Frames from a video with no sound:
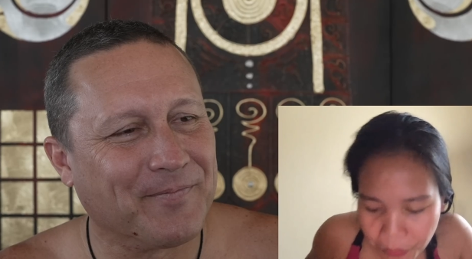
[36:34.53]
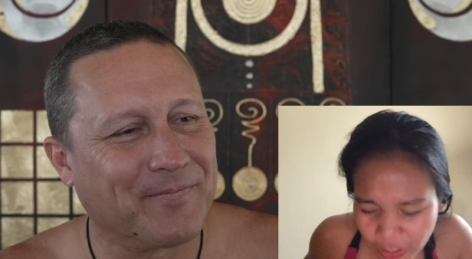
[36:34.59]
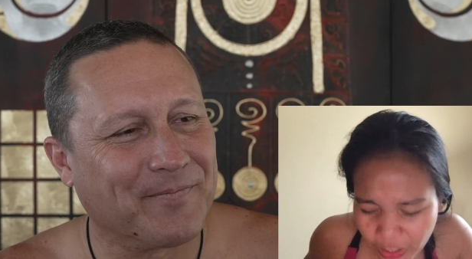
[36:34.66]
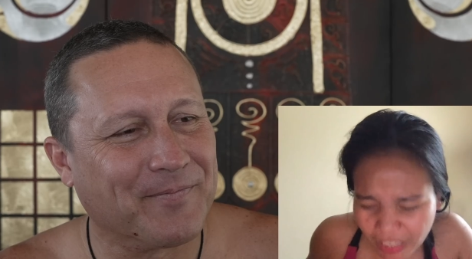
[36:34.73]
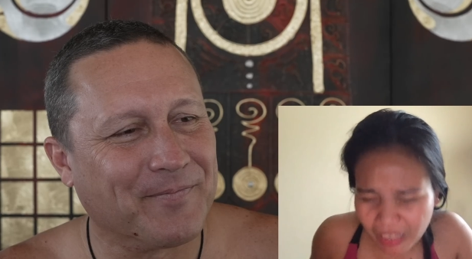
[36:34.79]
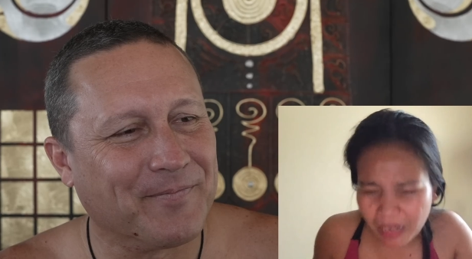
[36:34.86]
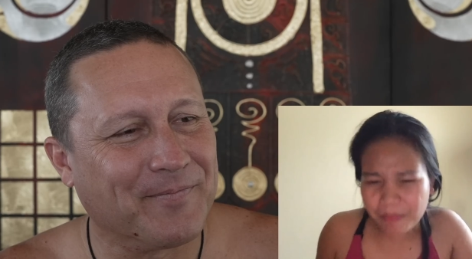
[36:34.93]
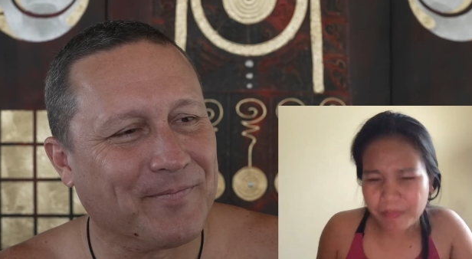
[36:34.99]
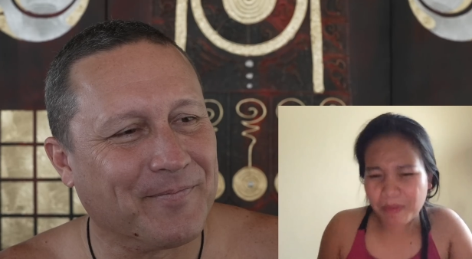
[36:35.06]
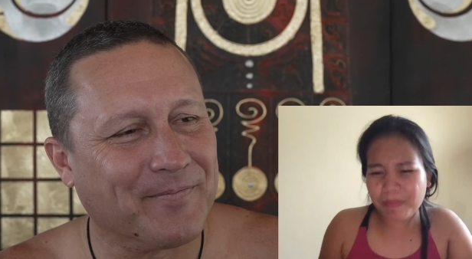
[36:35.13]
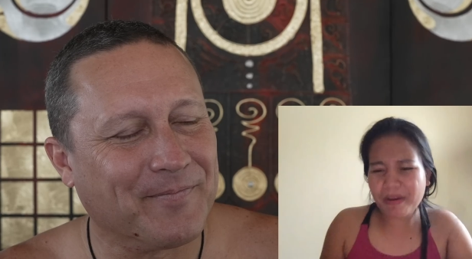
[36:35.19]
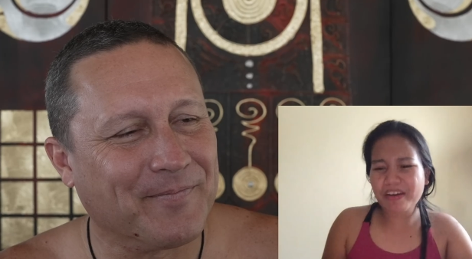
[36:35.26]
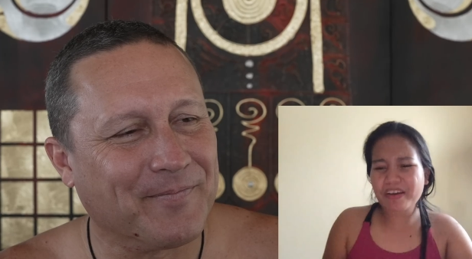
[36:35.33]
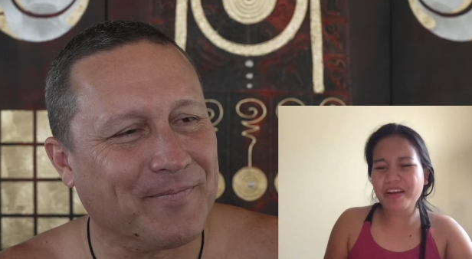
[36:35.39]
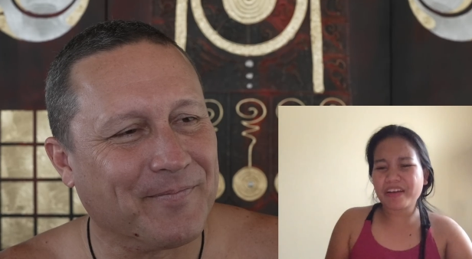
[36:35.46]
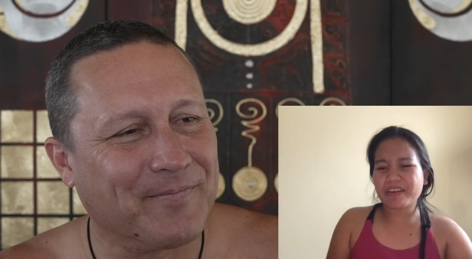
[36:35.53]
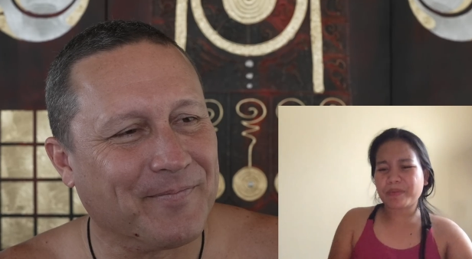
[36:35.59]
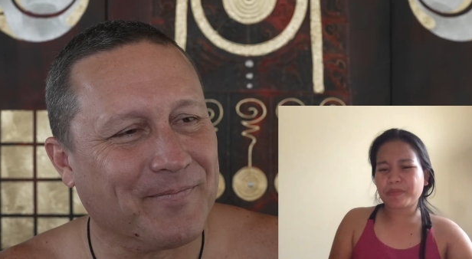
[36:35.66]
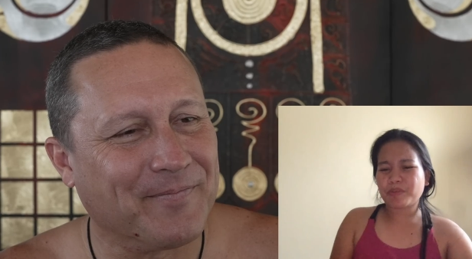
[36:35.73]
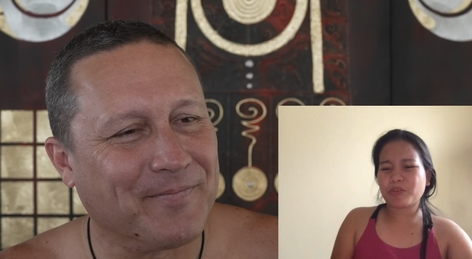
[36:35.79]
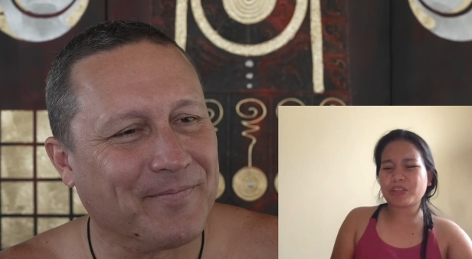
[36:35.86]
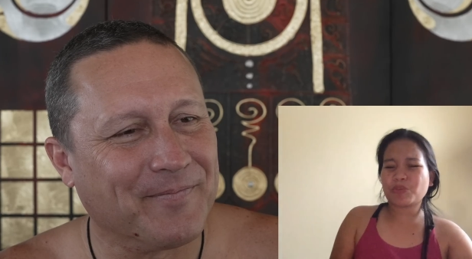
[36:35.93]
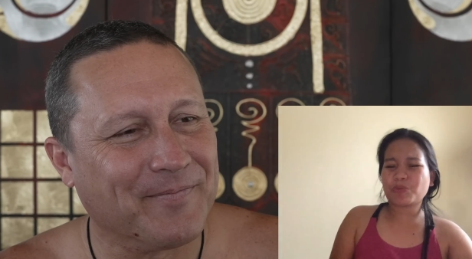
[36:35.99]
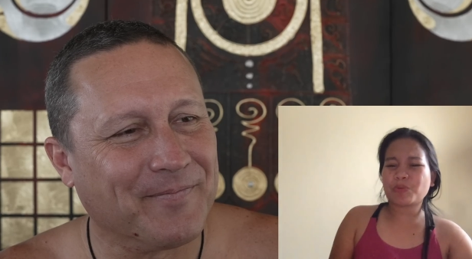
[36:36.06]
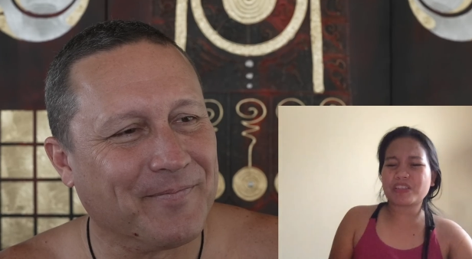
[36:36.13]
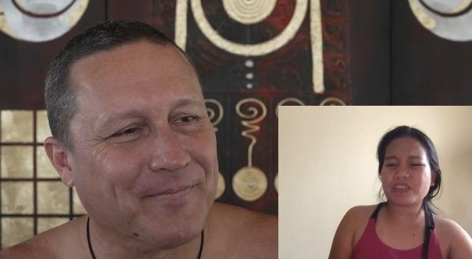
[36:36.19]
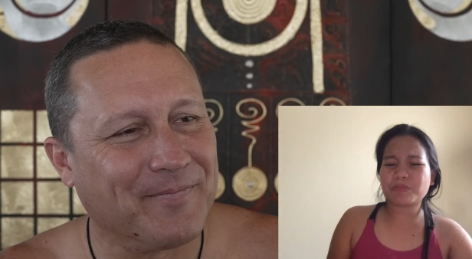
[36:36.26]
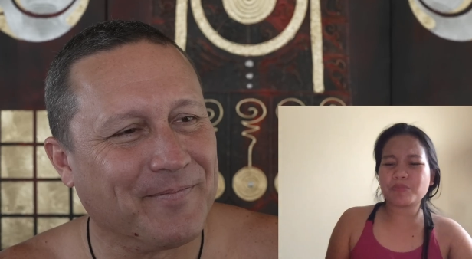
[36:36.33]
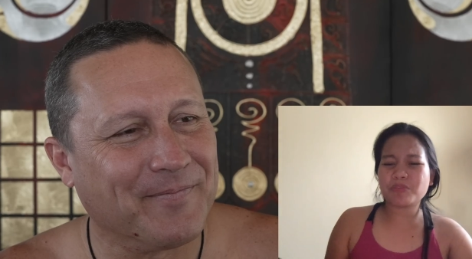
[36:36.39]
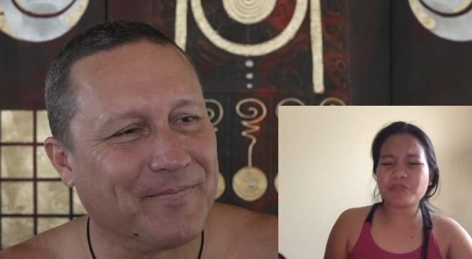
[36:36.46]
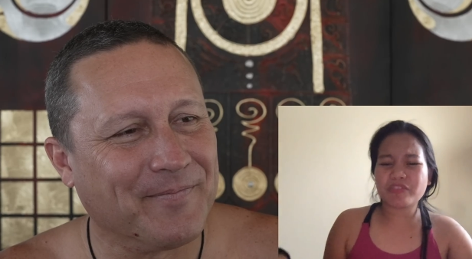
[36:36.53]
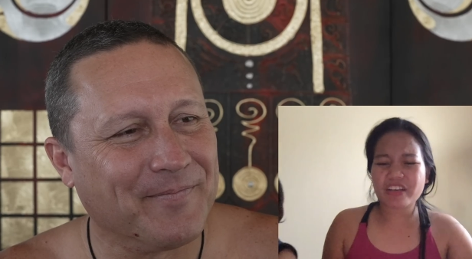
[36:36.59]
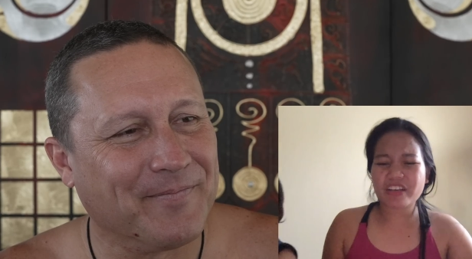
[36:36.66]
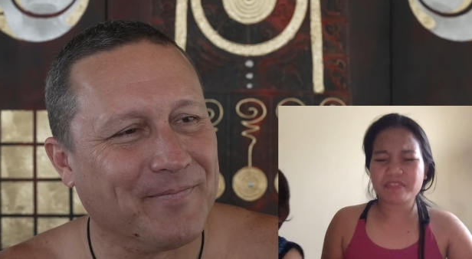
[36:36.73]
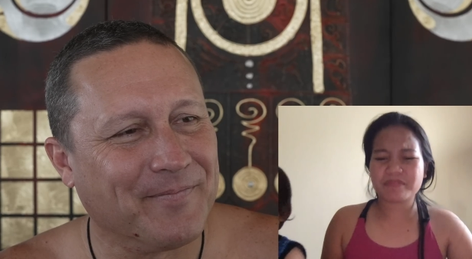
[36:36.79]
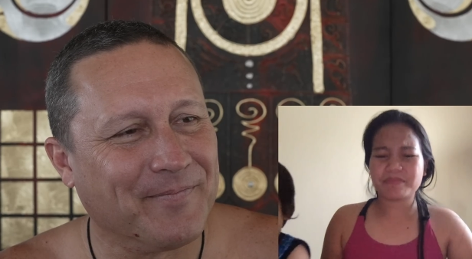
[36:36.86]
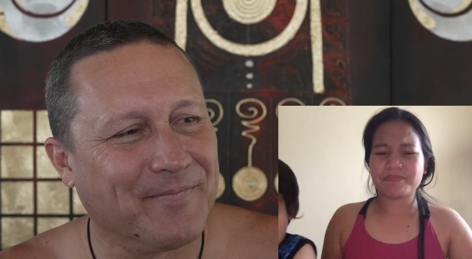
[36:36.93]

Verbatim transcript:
Speaker 1: Get out, bye-bye. I'm going to watch a movie.